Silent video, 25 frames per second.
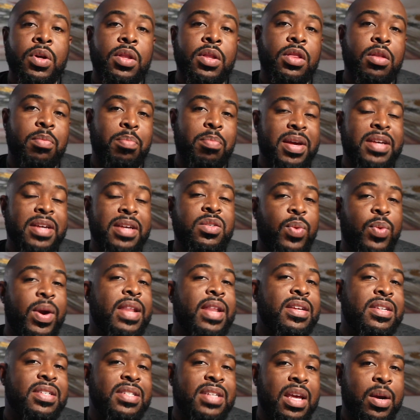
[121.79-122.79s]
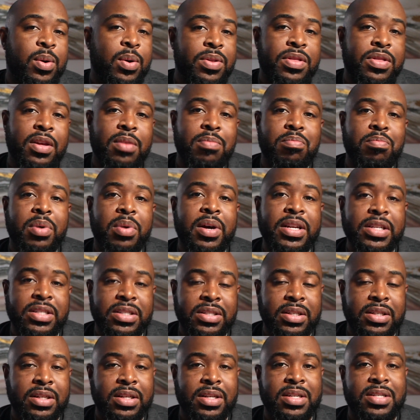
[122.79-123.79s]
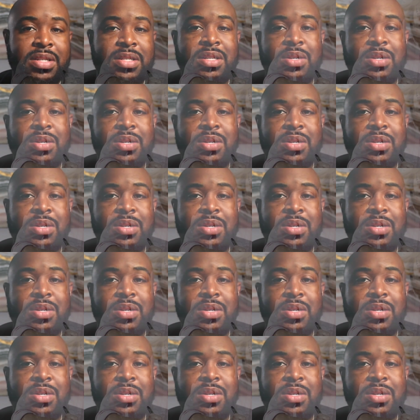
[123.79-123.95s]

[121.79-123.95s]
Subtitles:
The best way to stay within budget is to